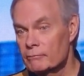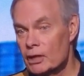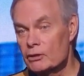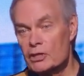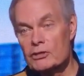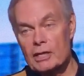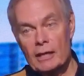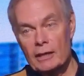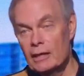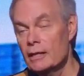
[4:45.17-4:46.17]
It just
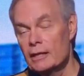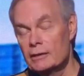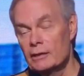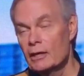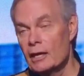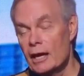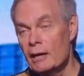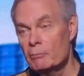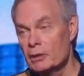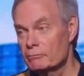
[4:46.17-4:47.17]
ain't, it isn't going to
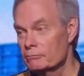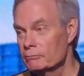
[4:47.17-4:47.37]
happen.